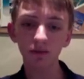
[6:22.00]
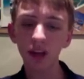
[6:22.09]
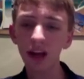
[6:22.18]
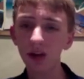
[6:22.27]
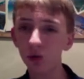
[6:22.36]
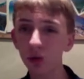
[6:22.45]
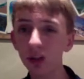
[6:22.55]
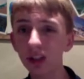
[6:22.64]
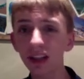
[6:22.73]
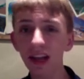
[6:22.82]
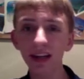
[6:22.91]
I
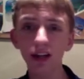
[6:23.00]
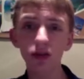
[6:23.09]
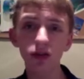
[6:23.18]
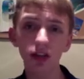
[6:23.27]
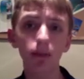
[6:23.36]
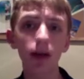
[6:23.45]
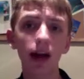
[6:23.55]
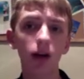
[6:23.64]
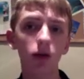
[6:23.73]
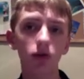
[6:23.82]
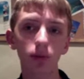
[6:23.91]
really like using a
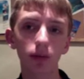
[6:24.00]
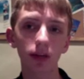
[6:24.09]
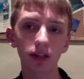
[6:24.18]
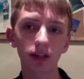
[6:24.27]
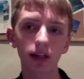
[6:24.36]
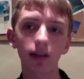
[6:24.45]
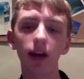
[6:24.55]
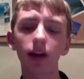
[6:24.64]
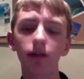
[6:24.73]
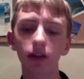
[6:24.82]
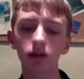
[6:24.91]
Mac over a PC. I've
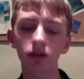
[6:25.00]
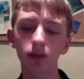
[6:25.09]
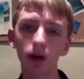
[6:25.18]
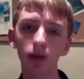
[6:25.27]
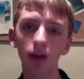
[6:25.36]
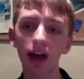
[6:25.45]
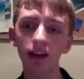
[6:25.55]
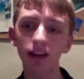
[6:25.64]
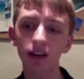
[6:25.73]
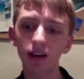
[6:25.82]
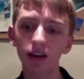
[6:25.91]
got videos about
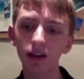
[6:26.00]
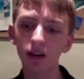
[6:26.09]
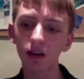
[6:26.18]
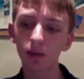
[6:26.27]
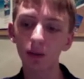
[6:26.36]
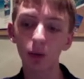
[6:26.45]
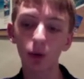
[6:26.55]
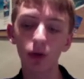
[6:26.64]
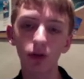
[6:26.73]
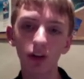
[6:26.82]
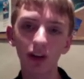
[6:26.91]
that. But both
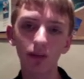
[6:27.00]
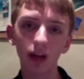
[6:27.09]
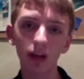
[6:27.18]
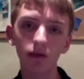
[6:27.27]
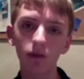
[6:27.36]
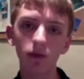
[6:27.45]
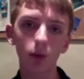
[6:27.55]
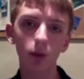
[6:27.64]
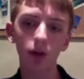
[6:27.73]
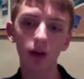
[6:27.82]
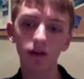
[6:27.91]
are great platforms.
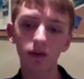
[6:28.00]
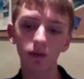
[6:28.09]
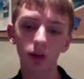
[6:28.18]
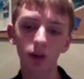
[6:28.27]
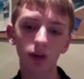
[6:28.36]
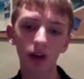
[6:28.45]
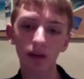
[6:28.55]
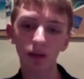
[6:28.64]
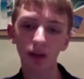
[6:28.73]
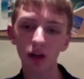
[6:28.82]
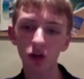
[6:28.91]
Both have some really great
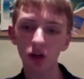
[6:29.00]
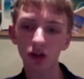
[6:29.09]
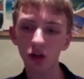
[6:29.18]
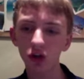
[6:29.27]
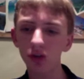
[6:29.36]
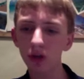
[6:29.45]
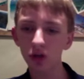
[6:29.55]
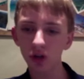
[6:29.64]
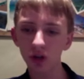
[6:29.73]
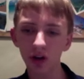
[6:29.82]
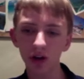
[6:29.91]
applications. I should
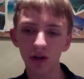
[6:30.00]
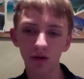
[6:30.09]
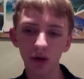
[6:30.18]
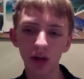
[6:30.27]
mention free